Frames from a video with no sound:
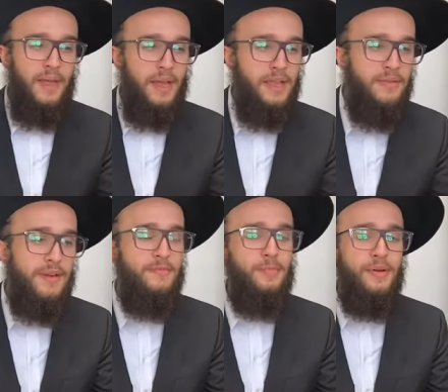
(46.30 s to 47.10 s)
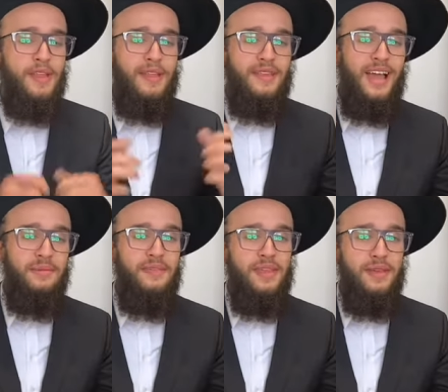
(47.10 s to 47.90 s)
at a very important
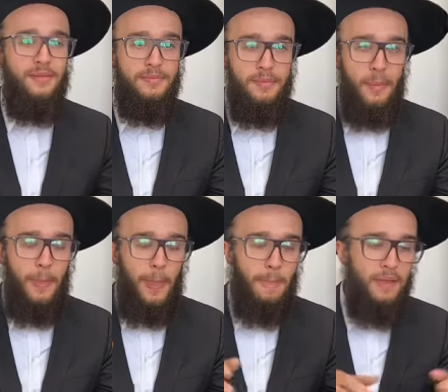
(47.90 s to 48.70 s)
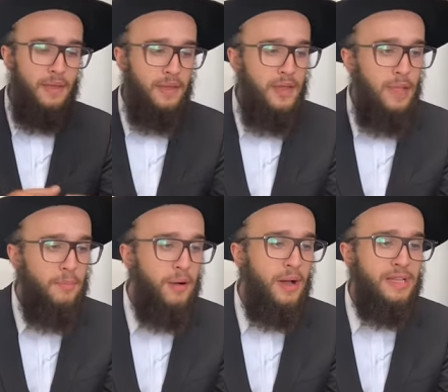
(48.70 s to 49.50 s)
time of the year.
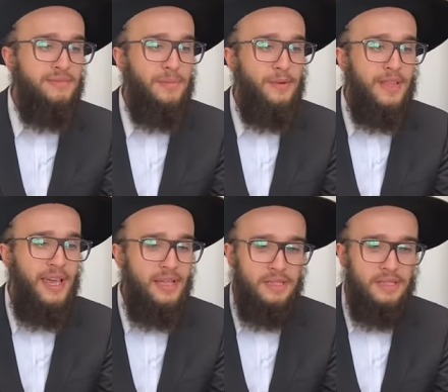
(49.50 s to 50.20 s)
Baruch Hashem Abotai,